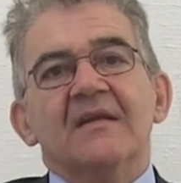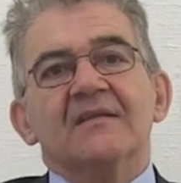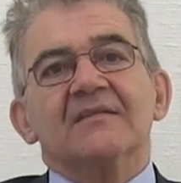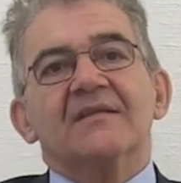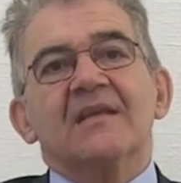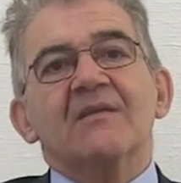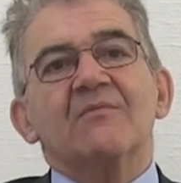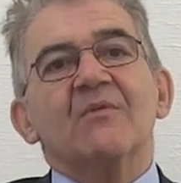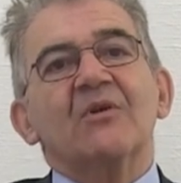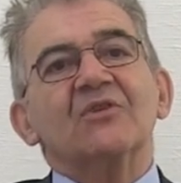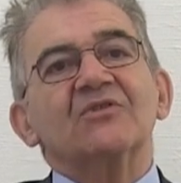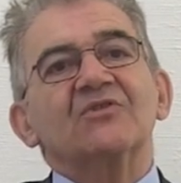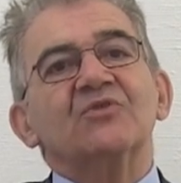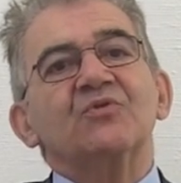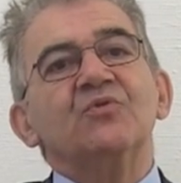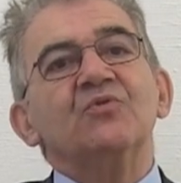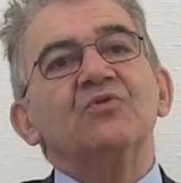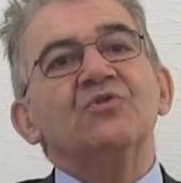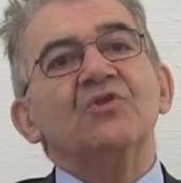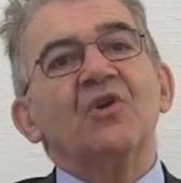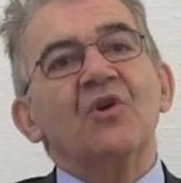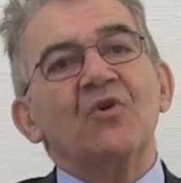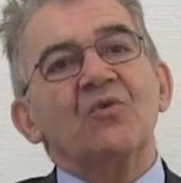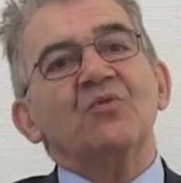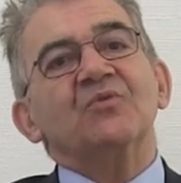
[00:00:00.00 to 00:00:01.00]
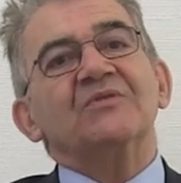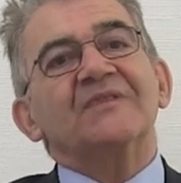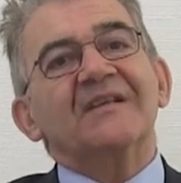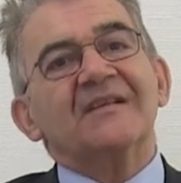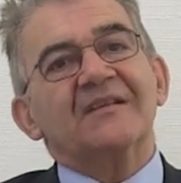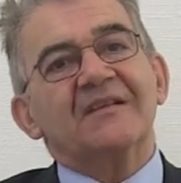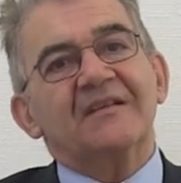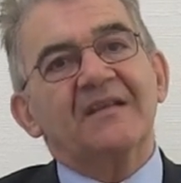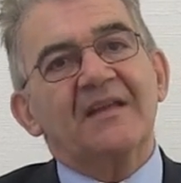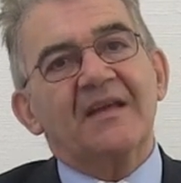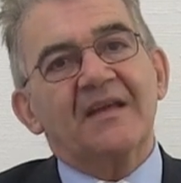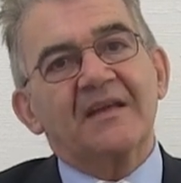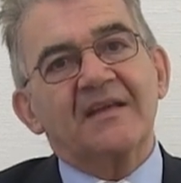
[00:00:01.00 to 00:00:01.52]
They want to know their
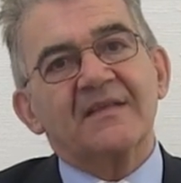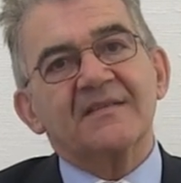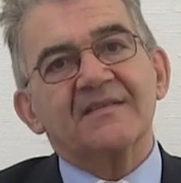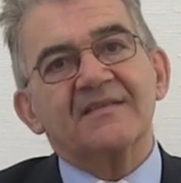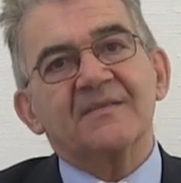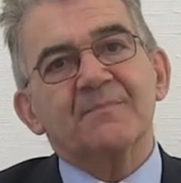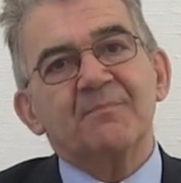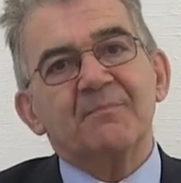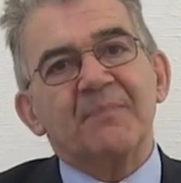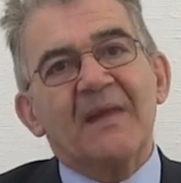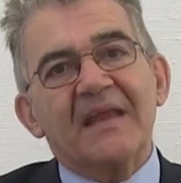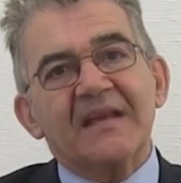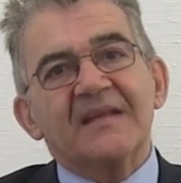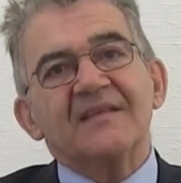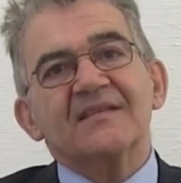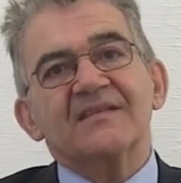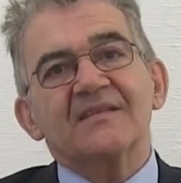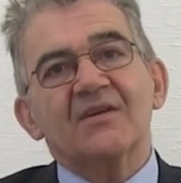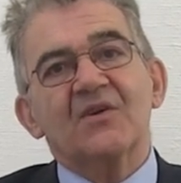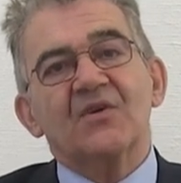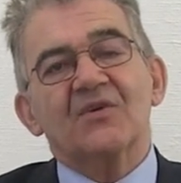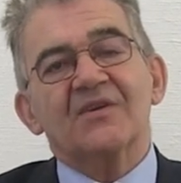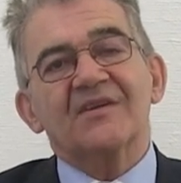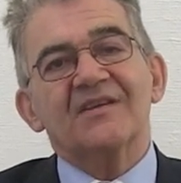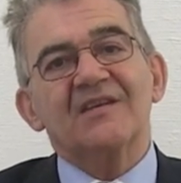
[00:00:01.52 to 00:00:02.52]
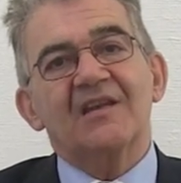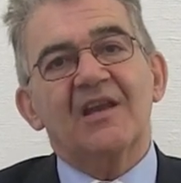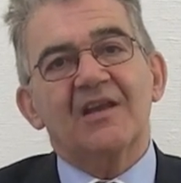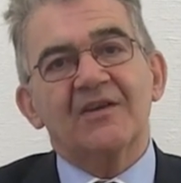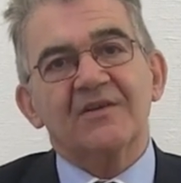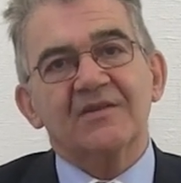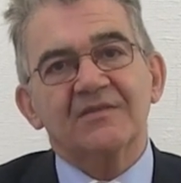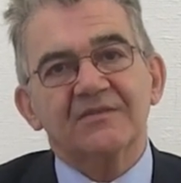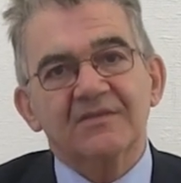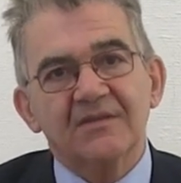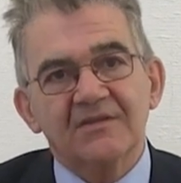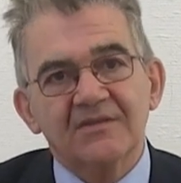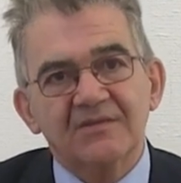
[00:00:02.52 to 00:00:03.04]
clients. Banks are
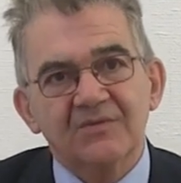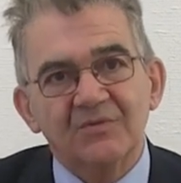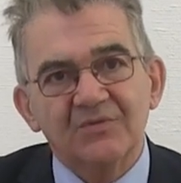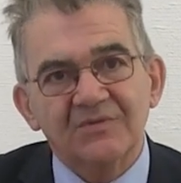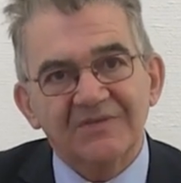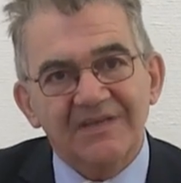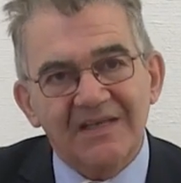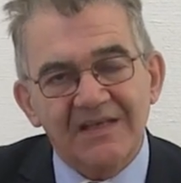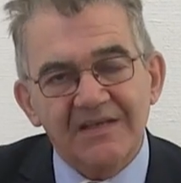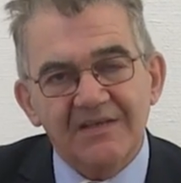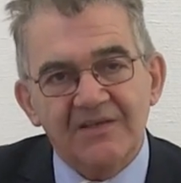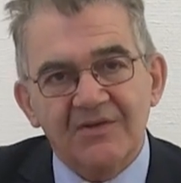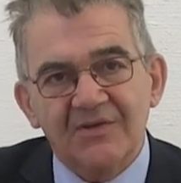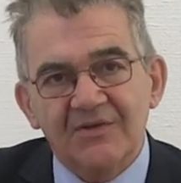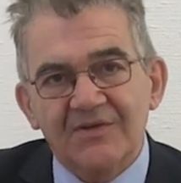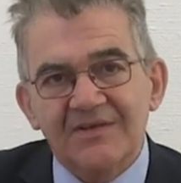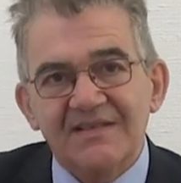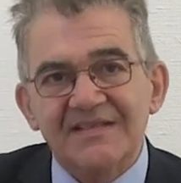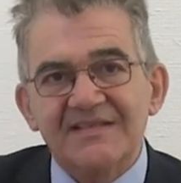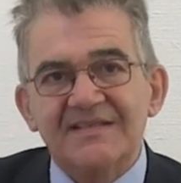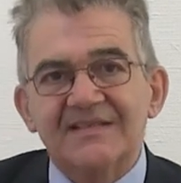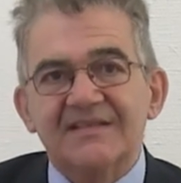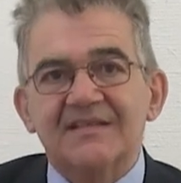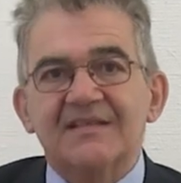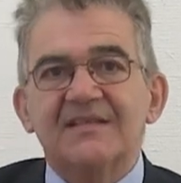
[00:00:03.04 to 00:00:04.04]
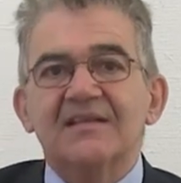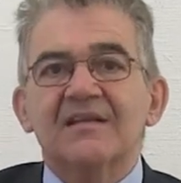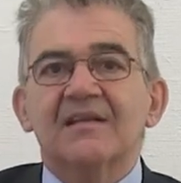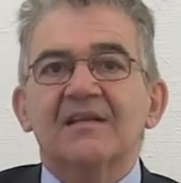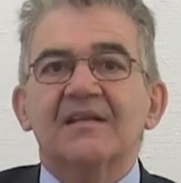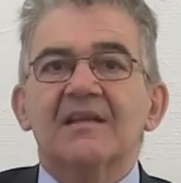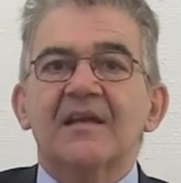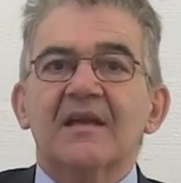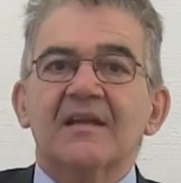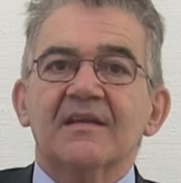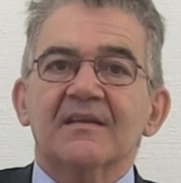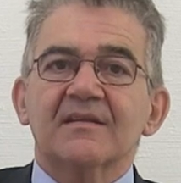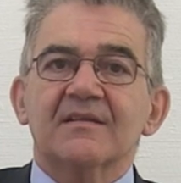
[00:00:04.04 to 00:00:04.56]
reluctant to take risky
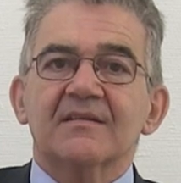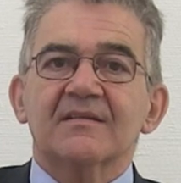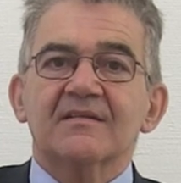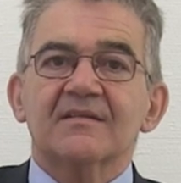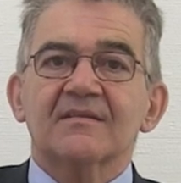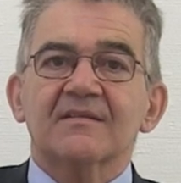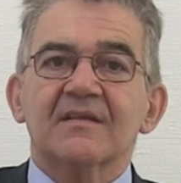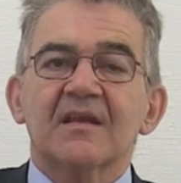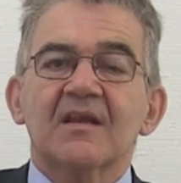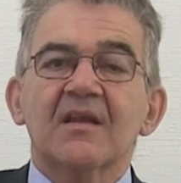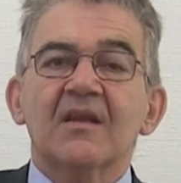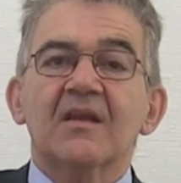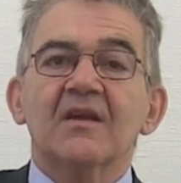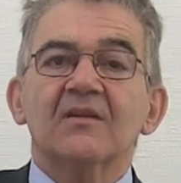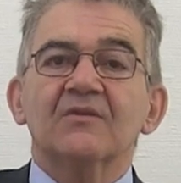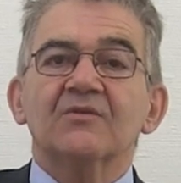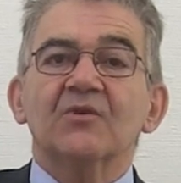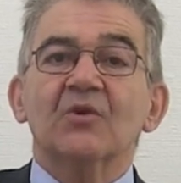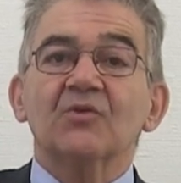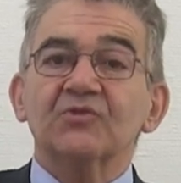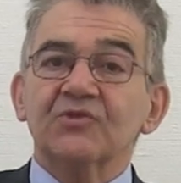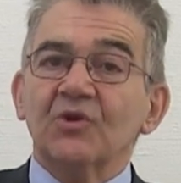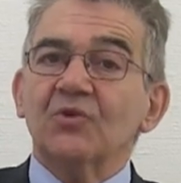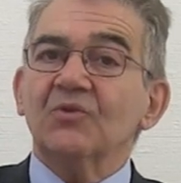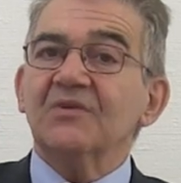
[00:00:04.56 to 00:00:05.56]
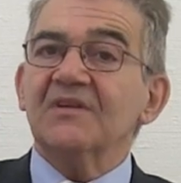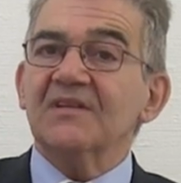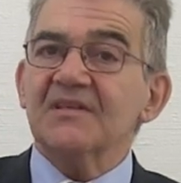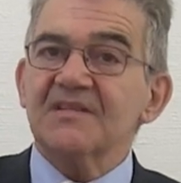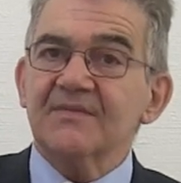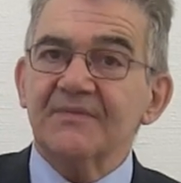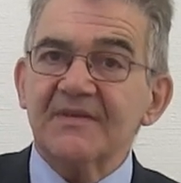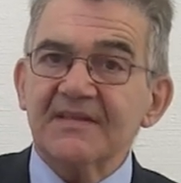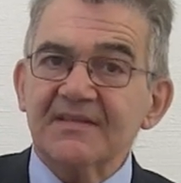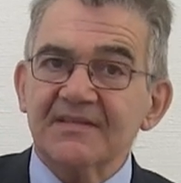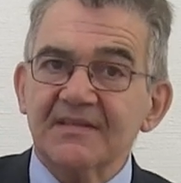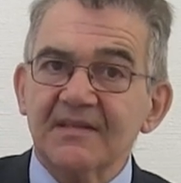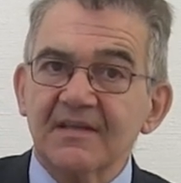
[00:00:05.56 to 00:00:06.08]
clients, not only in
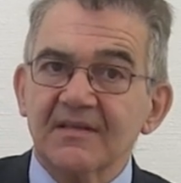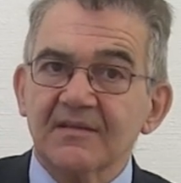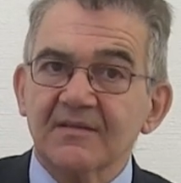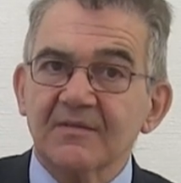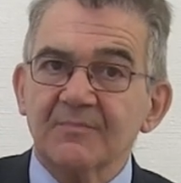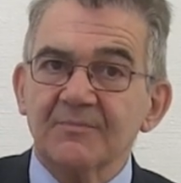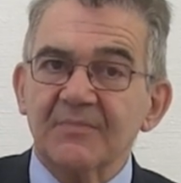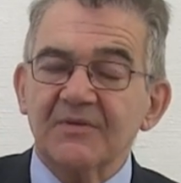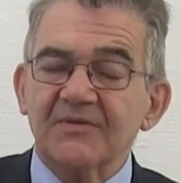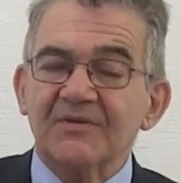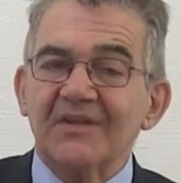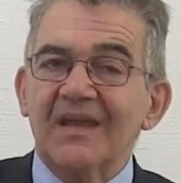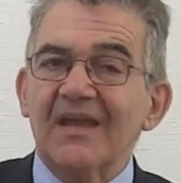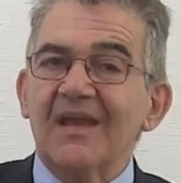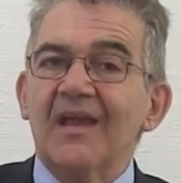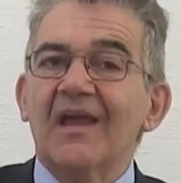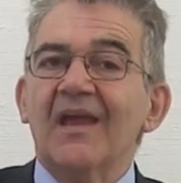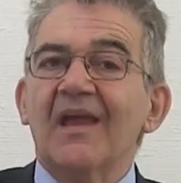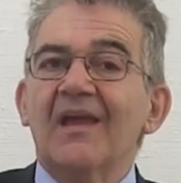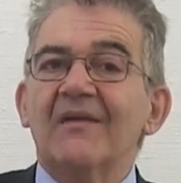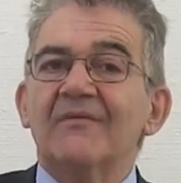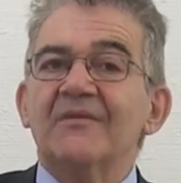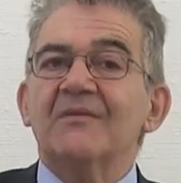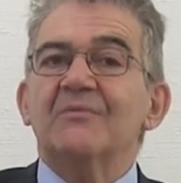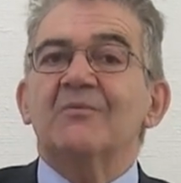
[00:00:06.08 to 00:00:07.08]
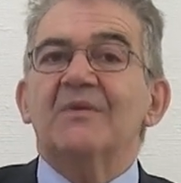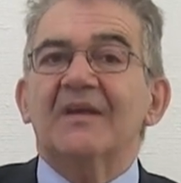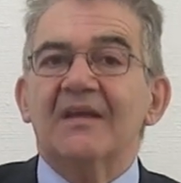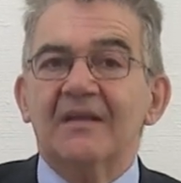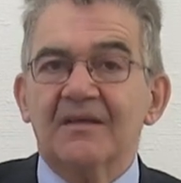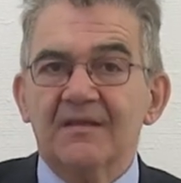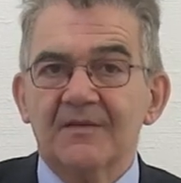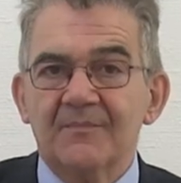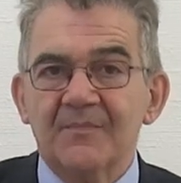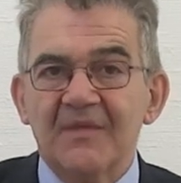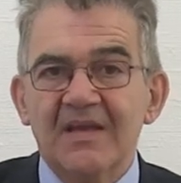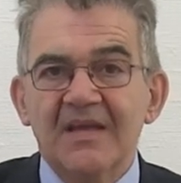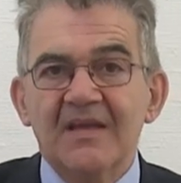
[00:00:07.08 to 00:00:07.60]
Switzerland, but everywhere.